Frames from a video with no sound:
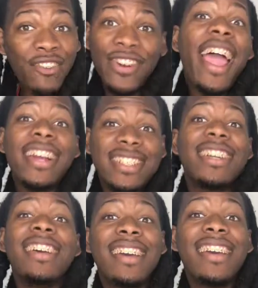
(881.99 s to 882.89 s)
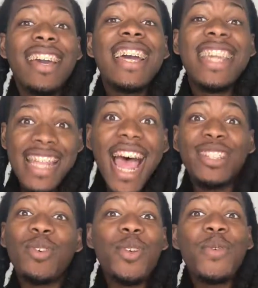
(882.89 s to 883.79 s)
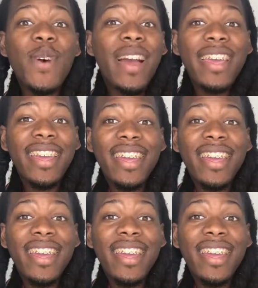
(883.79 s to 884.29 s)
reaction. The 921.